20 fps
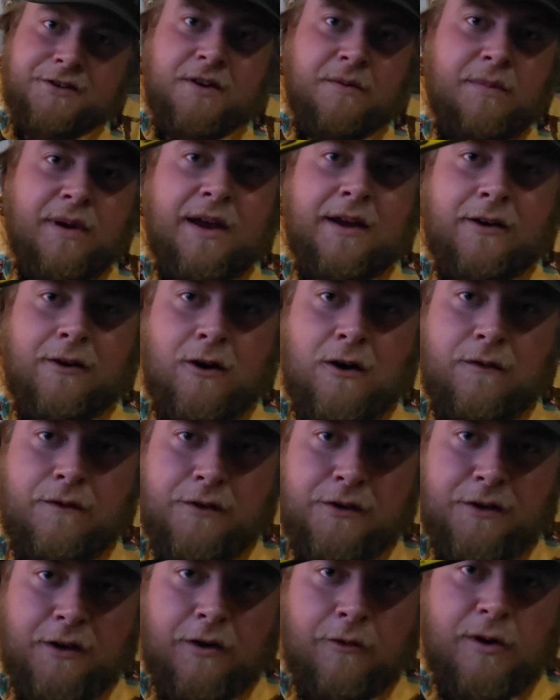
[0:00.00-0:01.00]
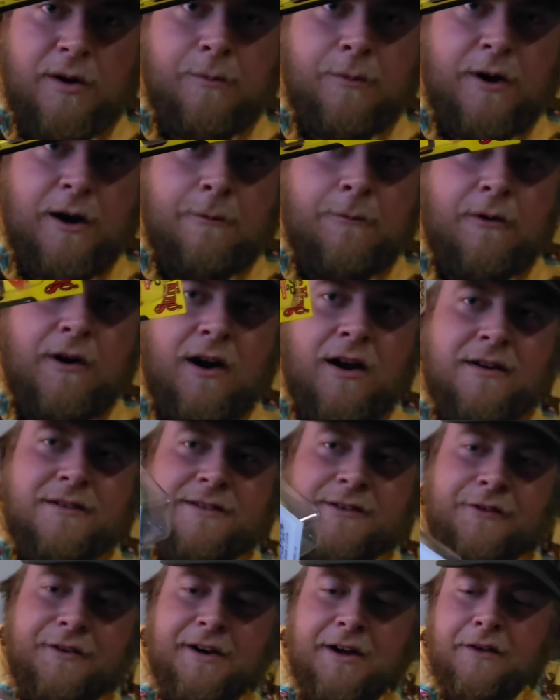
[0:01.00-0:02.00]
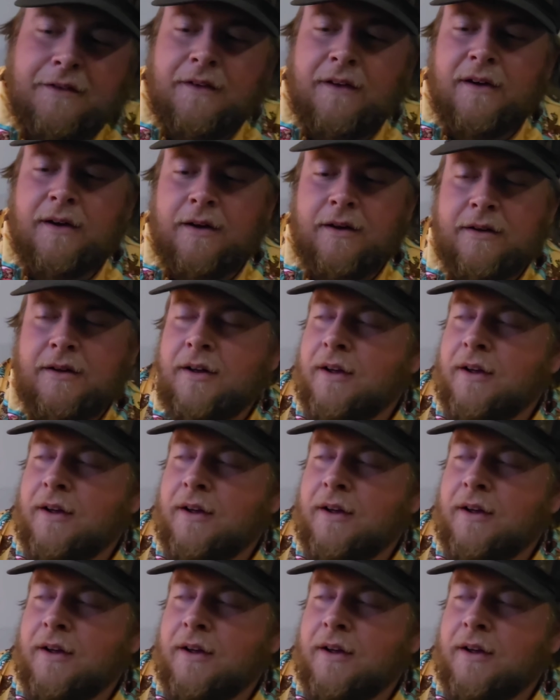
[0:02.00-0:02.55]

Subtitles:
to bang off the riprap rocks around the